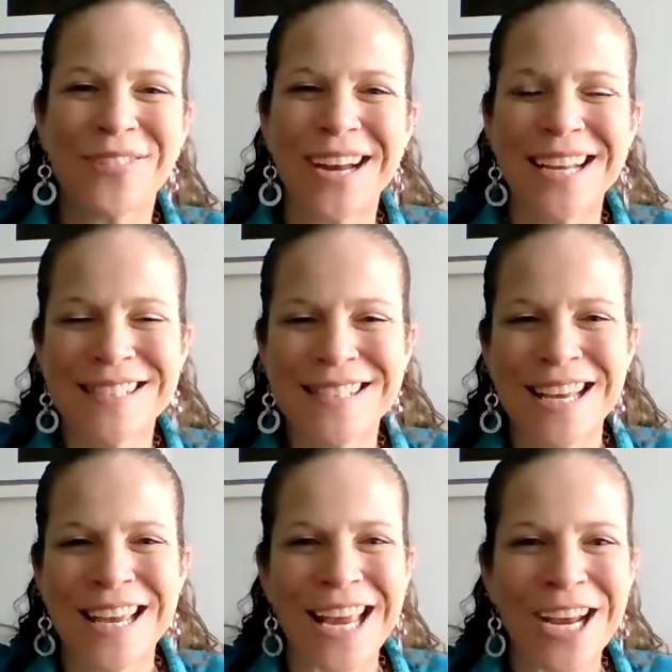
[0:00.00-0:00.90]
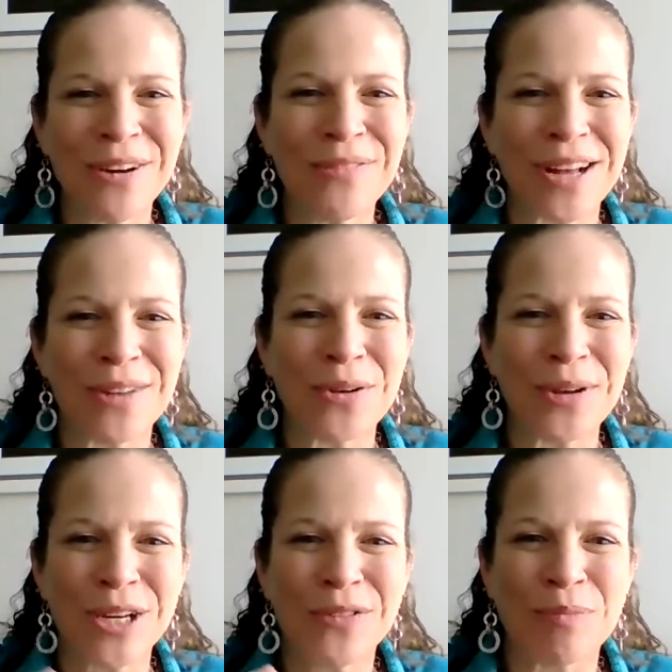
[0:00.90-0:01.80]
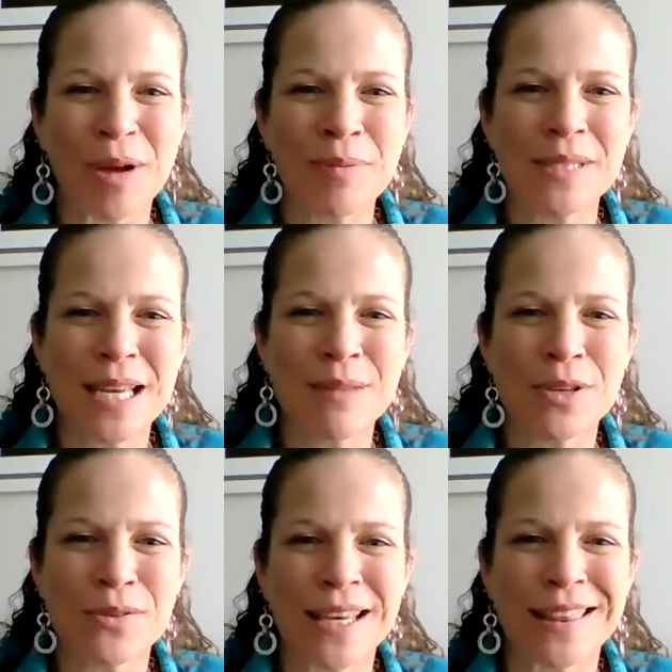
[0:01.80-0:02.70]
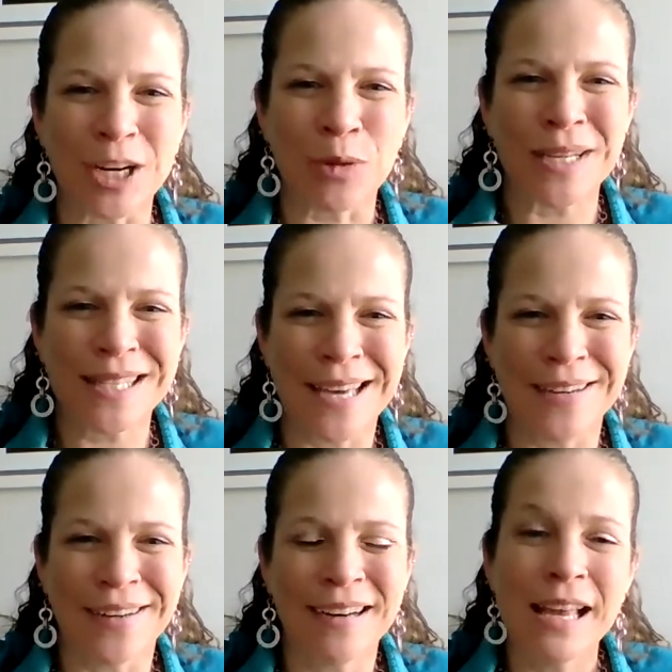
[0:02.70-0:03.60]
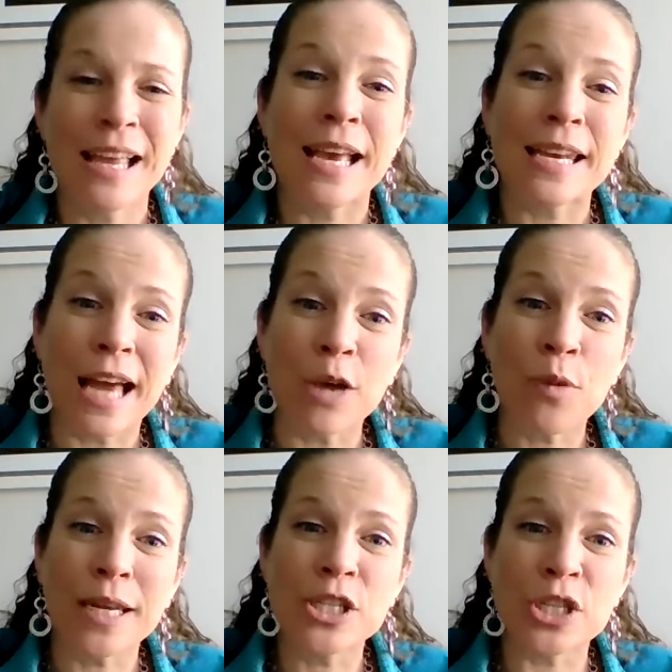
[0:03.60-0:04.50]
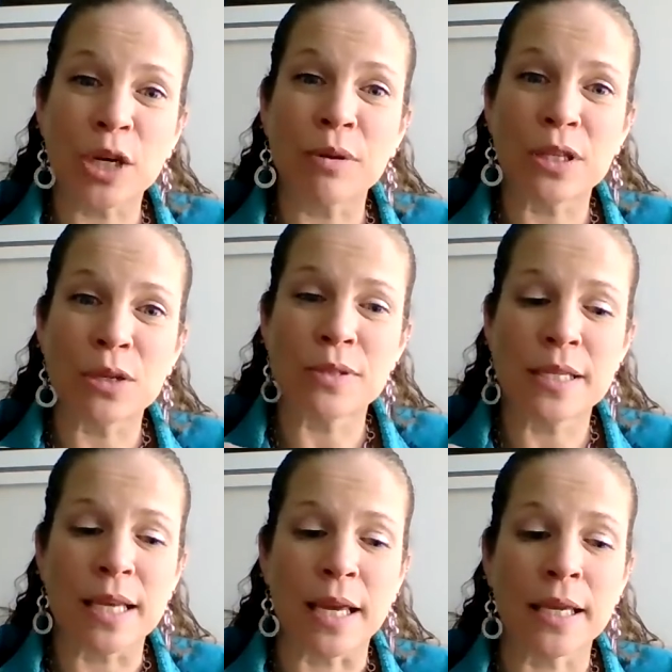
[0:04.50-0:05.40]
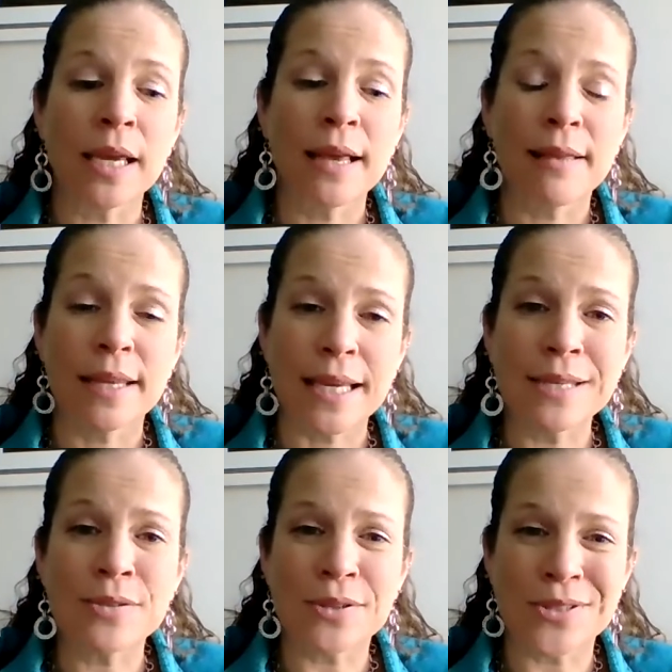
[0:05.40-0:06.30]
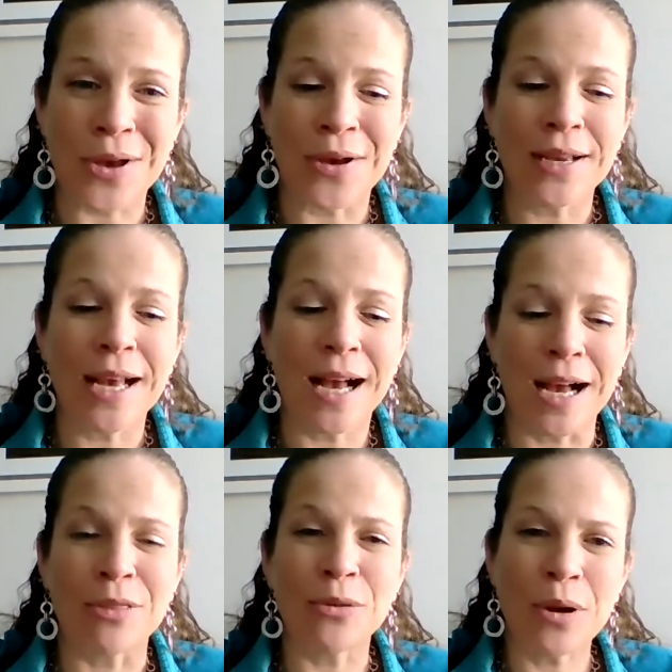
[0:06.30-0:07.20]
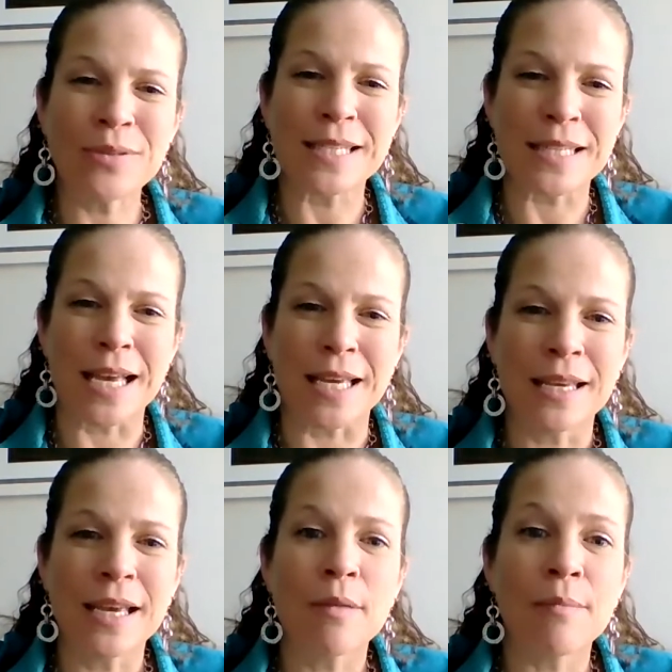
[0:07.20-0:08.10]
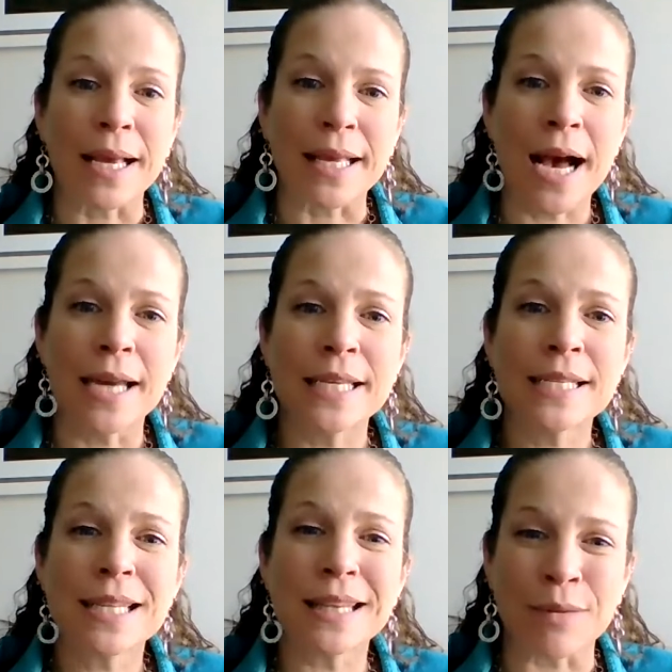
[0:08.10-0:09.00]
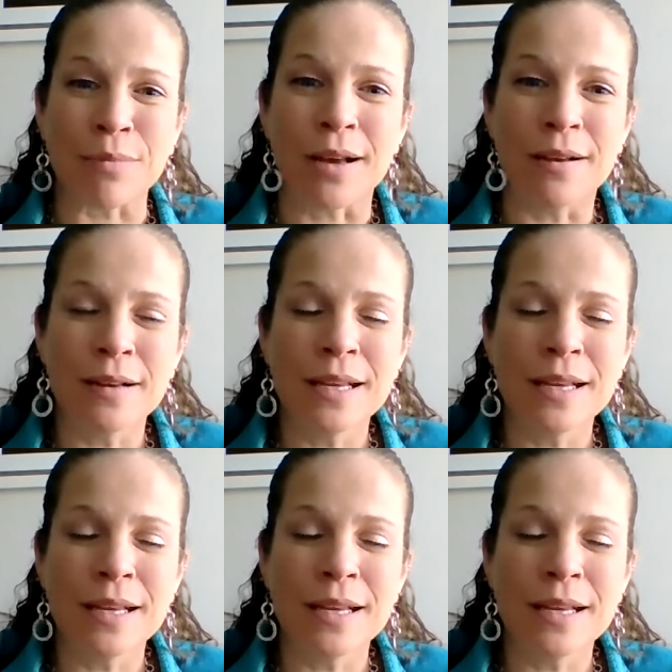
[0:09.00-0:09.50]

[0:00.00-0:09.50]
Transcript: friends, Erin Valvo here from Upstate Music Therapy Center, and I want to share with you today the Easter song On the Road Today by Konnie Saliba